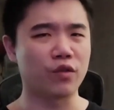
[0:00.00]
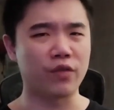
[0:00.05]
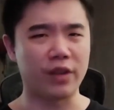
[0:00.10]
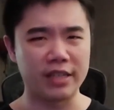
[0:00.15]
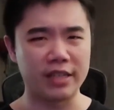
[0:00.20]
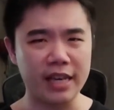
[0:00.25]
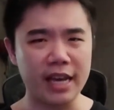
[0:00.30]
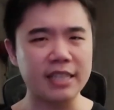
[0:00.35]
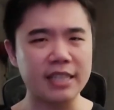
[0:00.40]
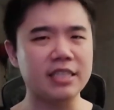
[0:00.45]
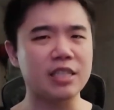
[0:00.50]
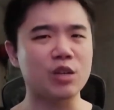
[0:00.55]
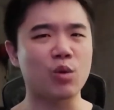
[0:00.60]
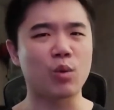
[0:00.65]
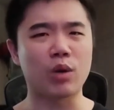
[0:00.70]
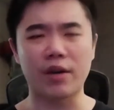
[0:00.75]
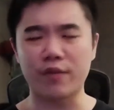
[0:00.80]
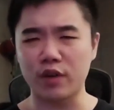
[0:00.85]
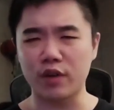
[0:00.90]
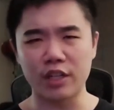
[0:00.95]
Fantastic
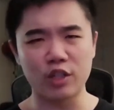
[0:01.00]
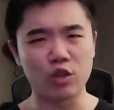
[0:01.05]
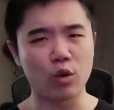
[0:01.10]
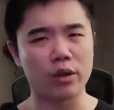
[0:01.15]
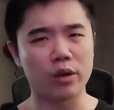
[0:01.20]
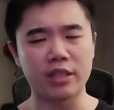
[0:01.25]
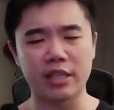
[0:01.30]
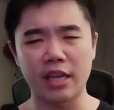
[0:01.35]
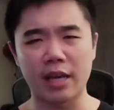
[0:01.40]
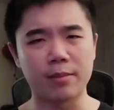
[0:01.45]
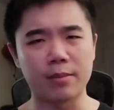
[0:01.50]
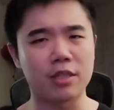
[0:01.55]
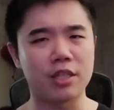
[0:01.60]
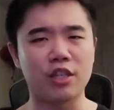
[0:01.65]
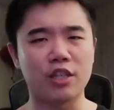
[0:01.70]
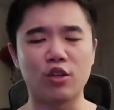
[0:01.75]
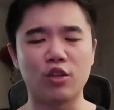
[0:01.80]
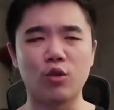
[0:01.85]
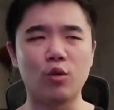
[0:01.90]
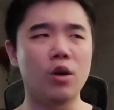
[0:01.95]
whenever he joins the
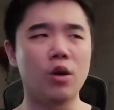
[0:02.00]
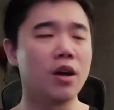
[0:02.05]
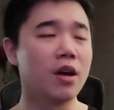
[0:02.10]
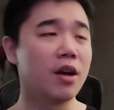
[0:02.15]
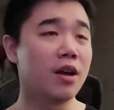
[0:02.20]
MCU.